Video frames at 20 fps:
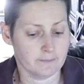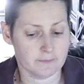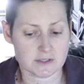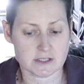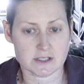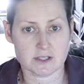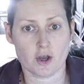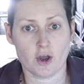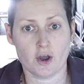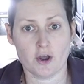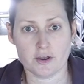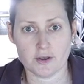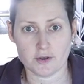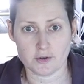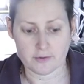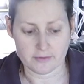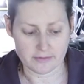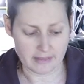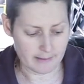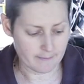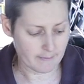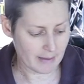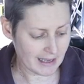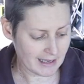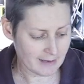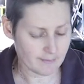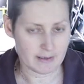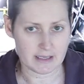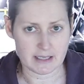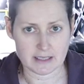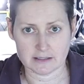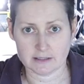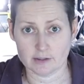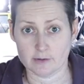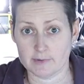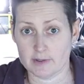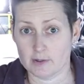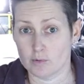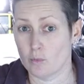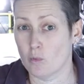so there may be a
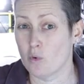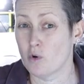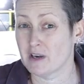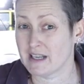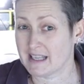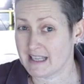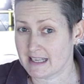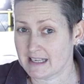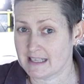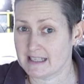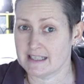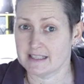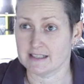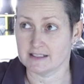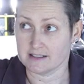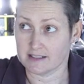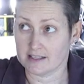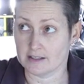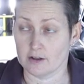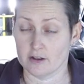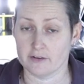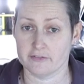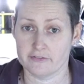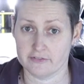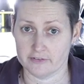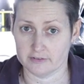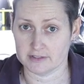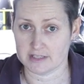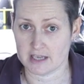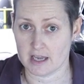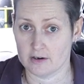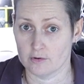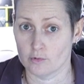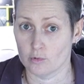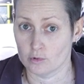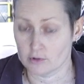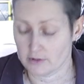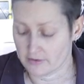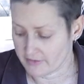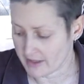little bit of water getting in until I've done
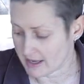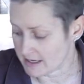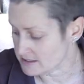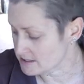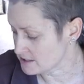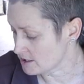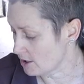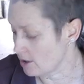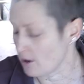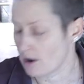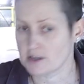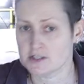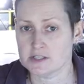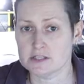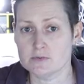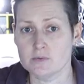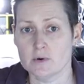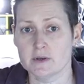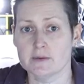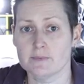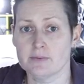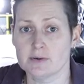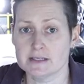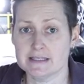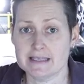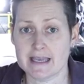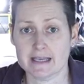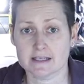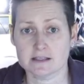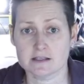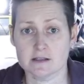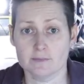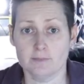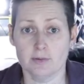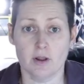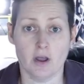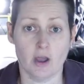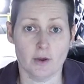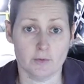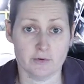all of that. So I just want to protect the
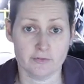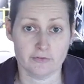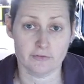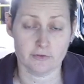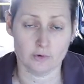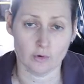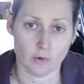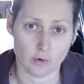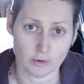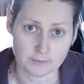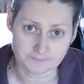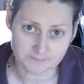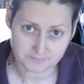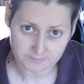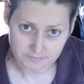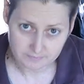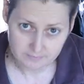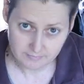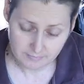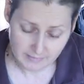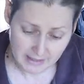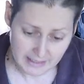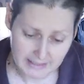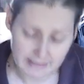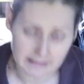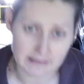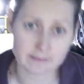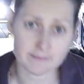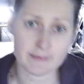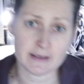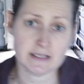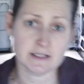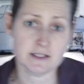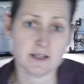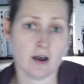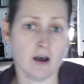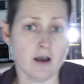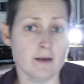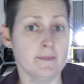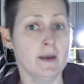plywood floor in the
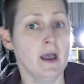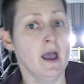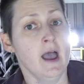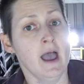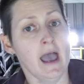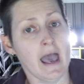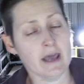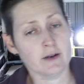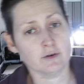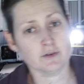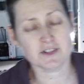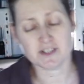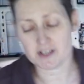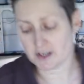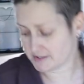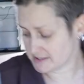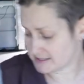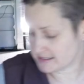meantime, and also